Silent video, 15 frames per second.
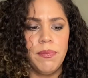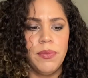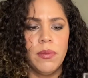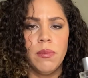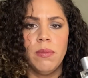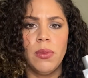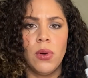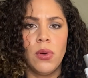
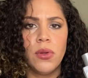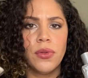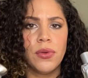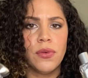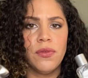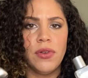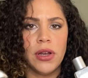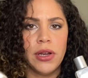Both
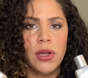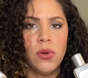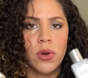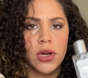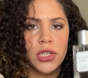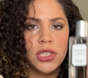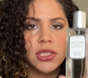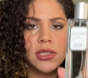very
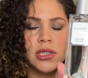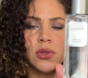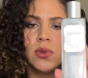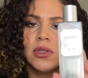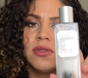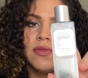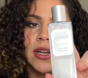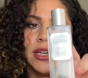gorgeous. This
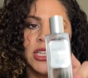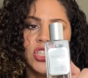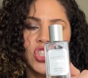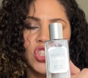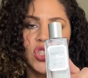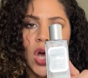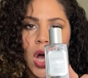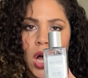one's very
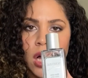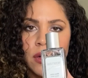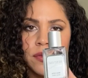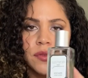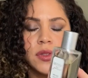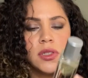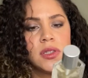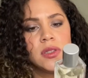
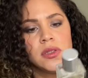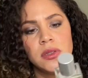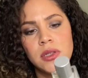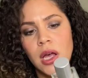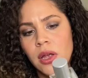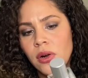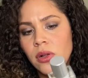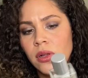soft,
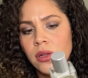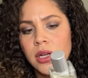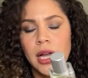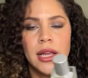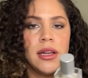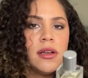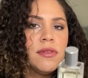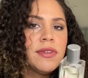subtle,
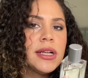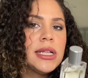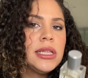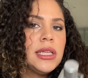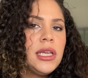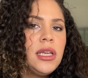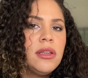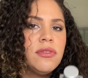kind of
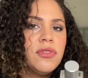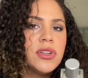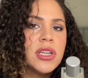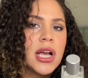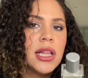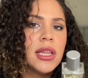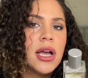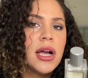clean
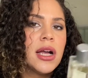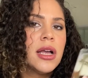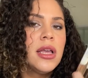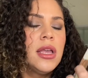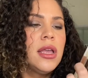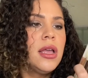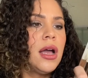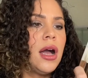vanilla.
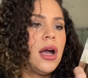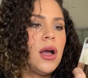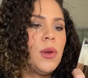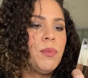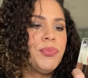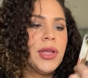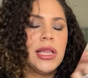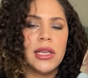
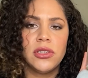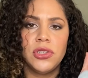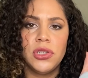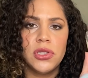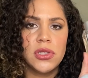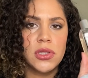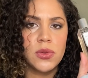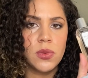I like to
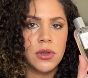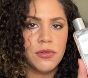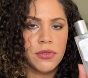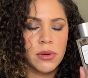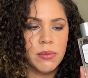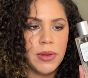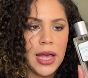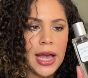use this one
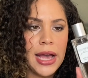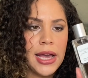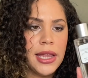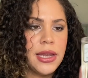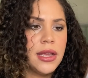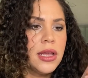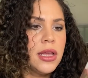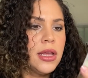for
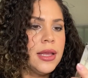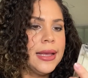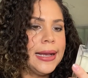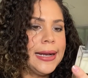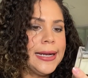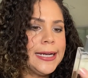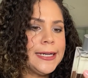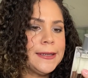bed.
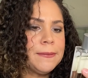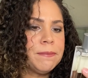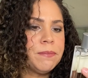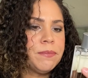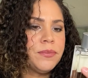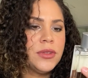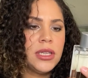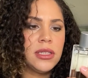
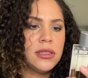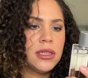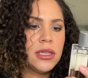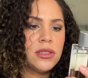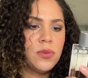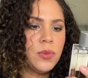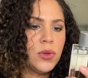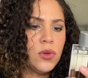
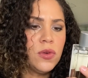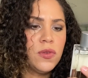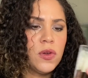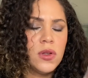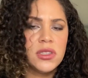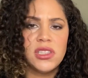It's beautiful.